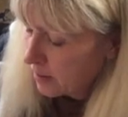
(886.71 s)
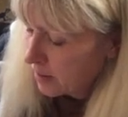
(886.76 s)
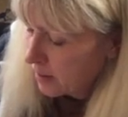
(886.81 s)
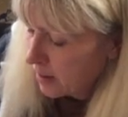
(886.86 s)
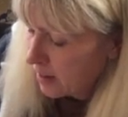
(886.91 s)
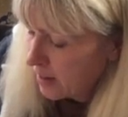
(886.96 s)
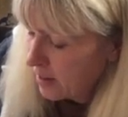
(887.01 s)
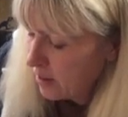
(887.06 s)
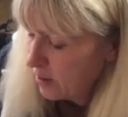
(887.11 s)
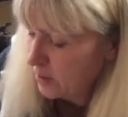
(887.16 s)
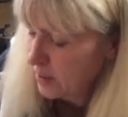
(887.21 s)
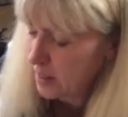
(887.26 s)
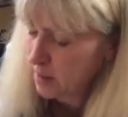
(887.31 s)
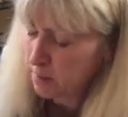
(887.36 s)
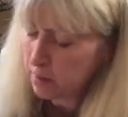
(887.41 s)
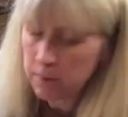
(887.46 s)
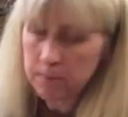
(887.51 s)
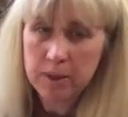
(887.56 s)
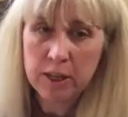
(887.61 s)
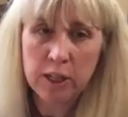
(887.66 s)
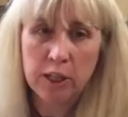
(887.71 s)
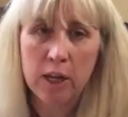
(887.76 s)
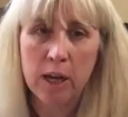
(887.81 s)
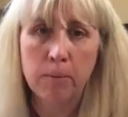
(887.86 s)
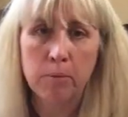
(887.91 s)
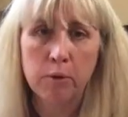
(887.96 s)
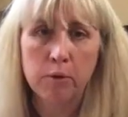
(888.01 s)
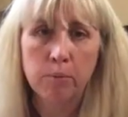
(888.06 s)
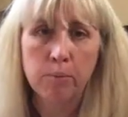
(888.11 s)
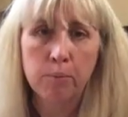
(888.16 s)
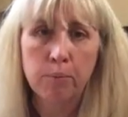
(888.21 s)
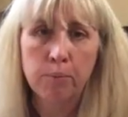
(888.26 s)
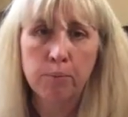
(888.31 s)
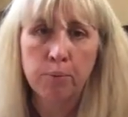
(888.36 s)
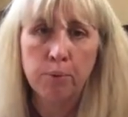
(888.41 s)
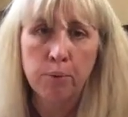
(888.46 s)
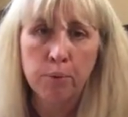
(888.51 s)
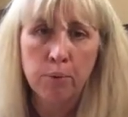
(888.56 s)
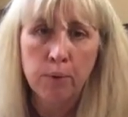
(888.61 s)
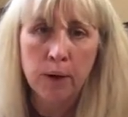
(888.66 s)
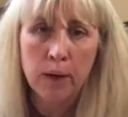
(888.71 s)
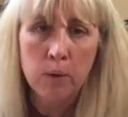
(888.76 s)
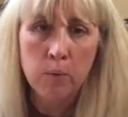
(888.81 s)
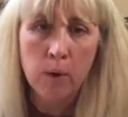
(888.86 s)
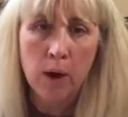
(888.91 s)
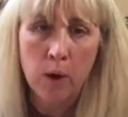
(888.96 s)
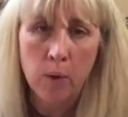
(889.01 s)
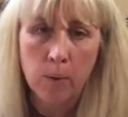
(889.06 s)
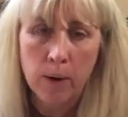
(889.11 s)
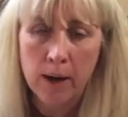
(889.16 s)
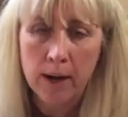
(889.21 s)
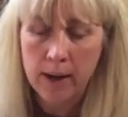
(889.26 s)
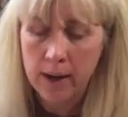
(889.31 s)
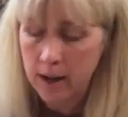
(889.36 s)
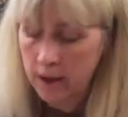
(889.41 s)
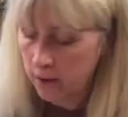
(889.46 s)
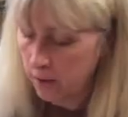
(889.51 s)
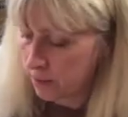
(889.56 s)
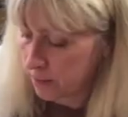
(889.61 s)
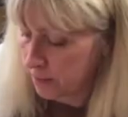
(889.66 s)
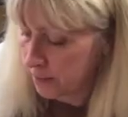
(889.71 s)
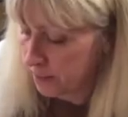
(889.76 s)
And those seem to be shaped pretty well right now.